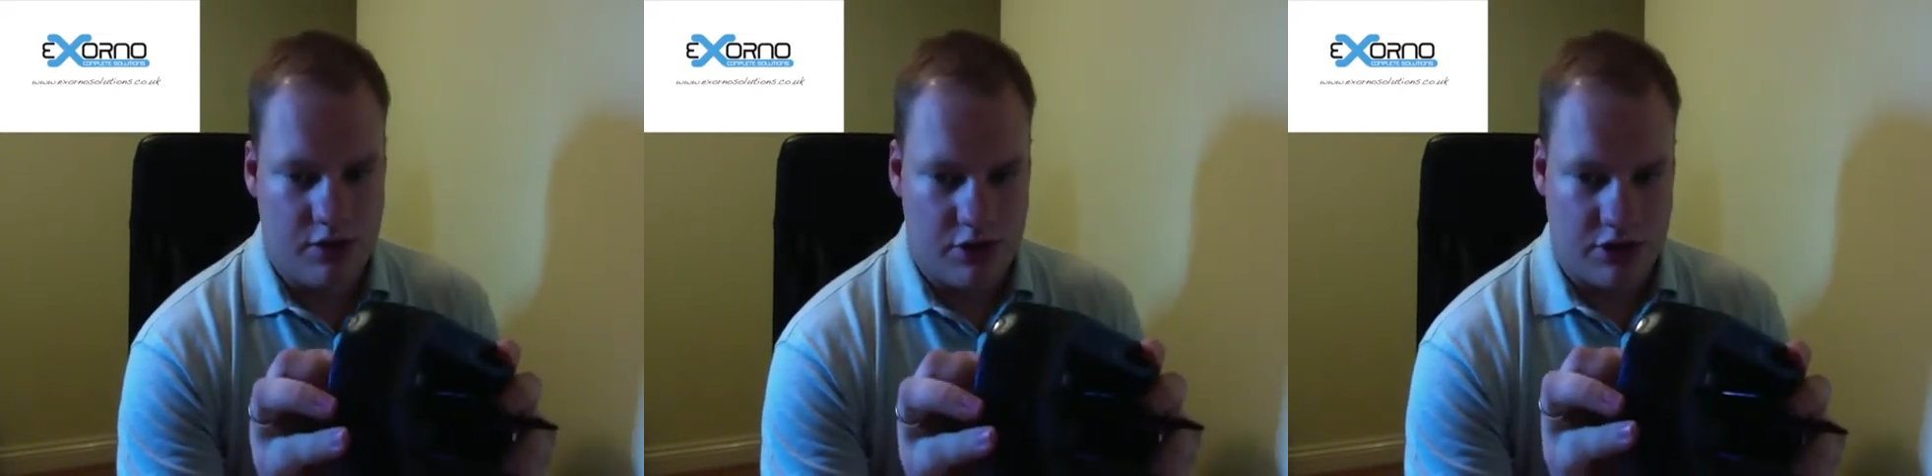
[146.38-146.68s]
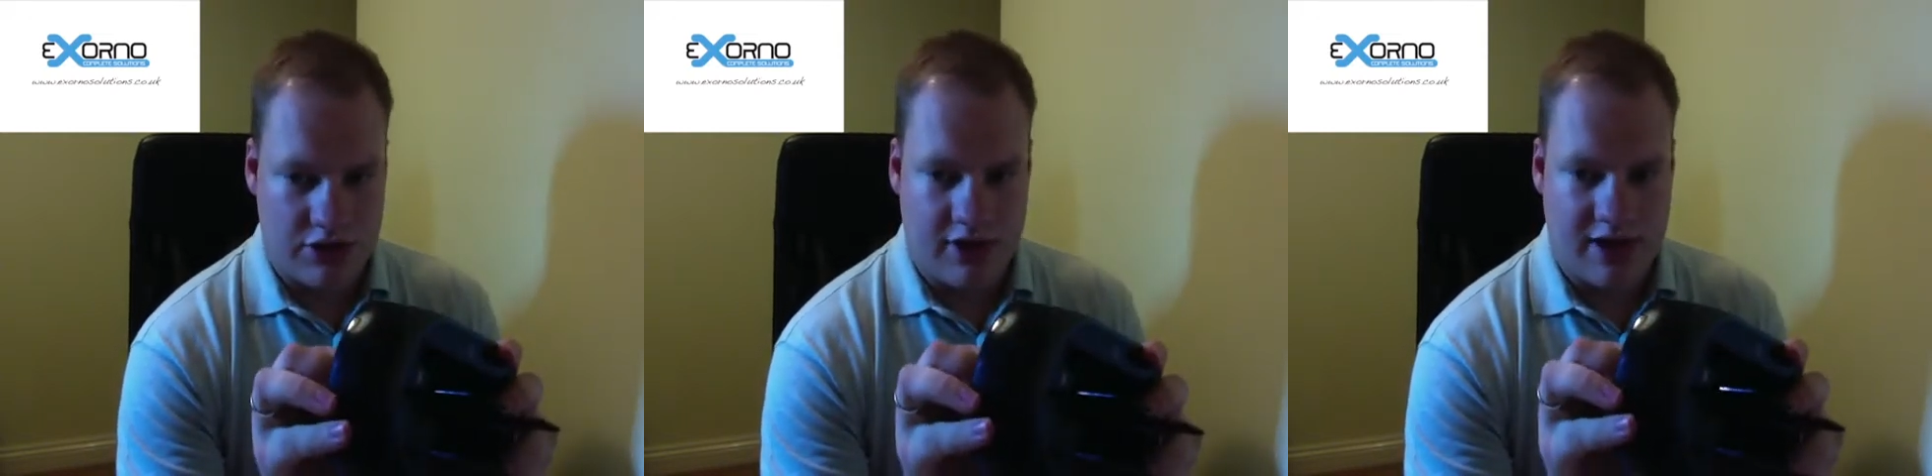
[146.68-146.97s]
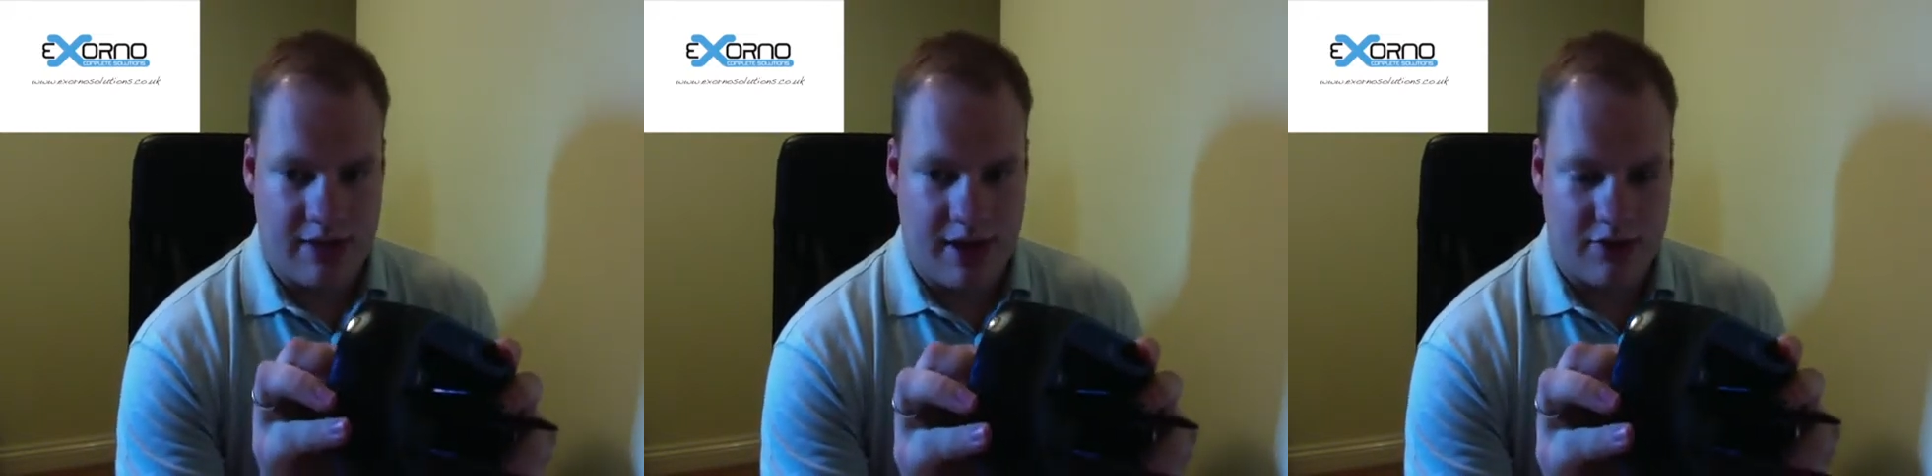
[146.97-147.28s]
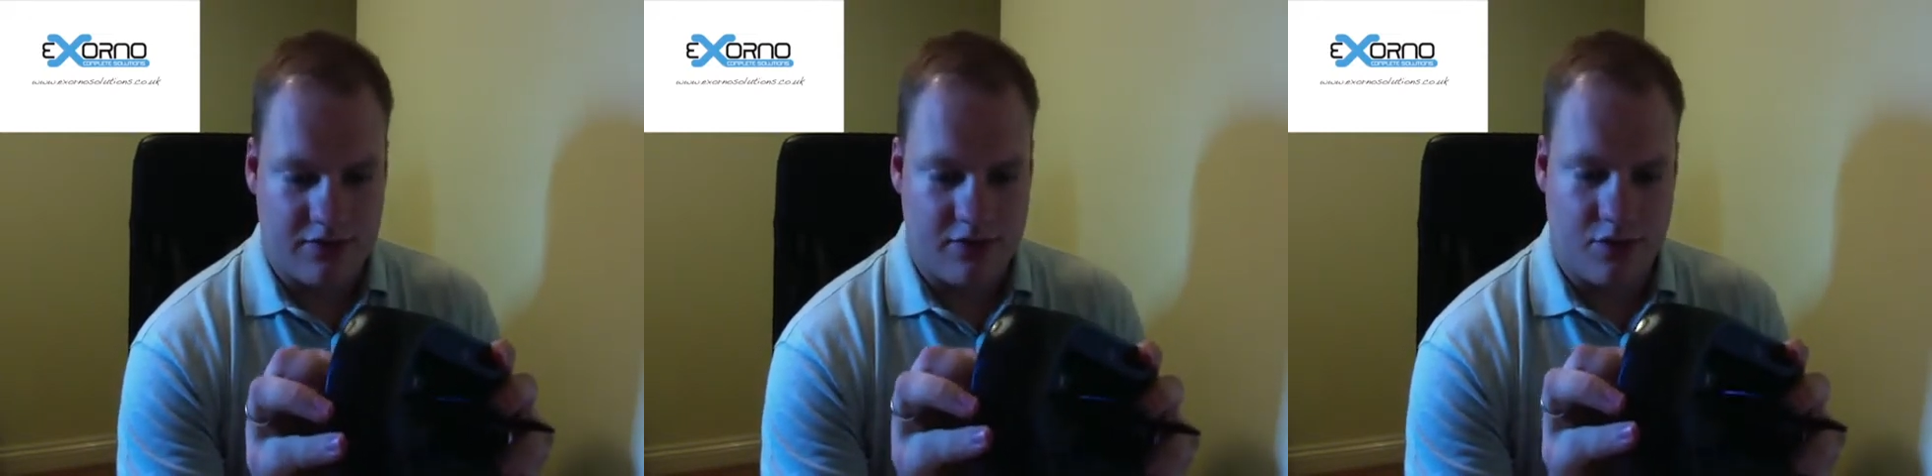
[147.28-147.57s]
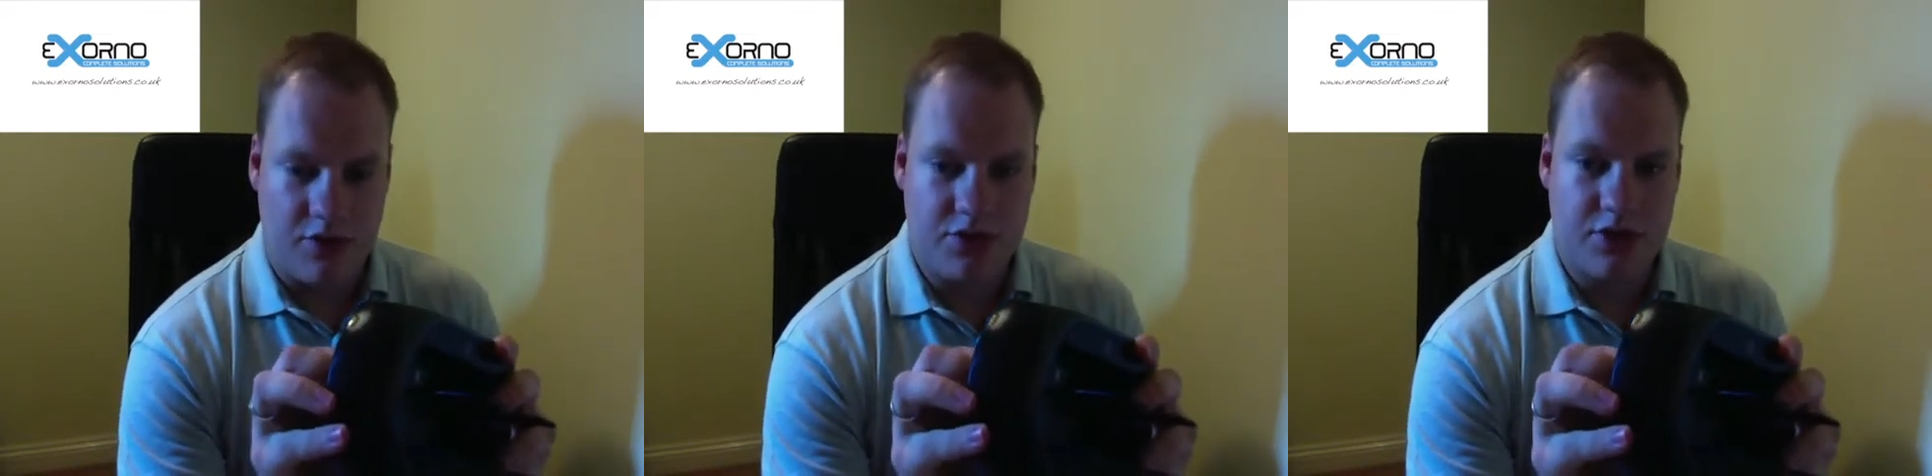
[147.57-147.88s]
You can slide that backwards and
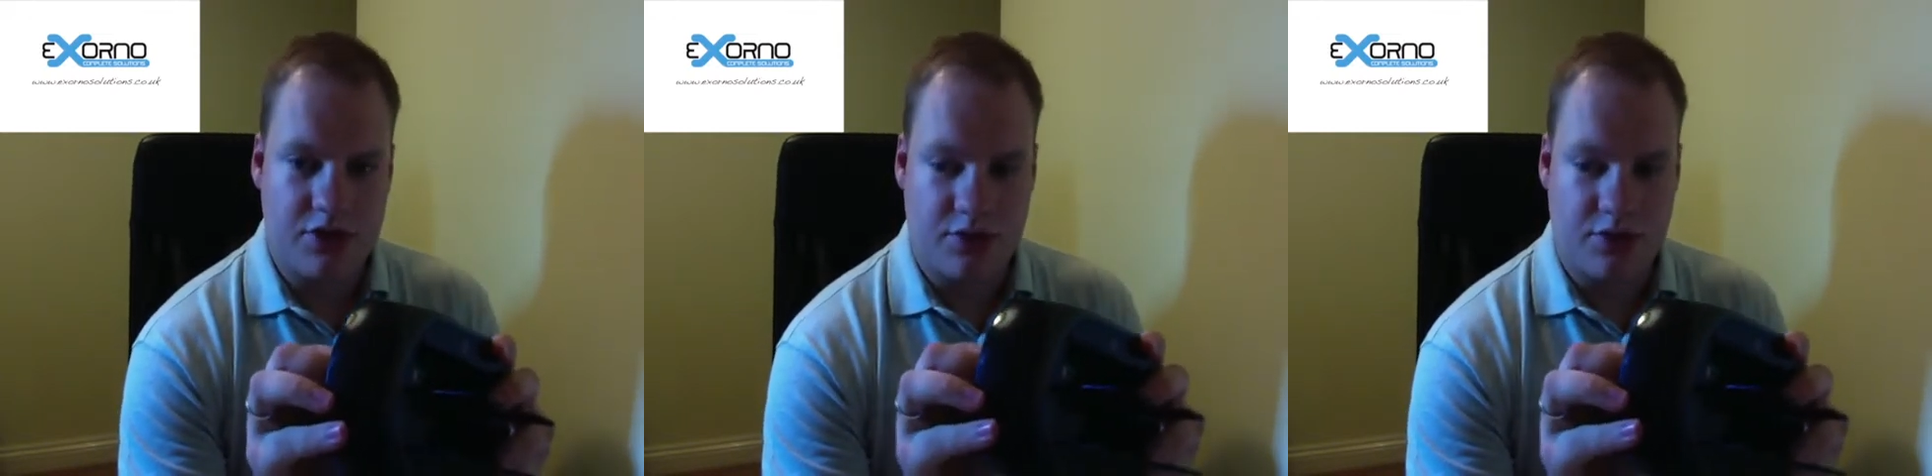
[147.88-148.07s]
forwards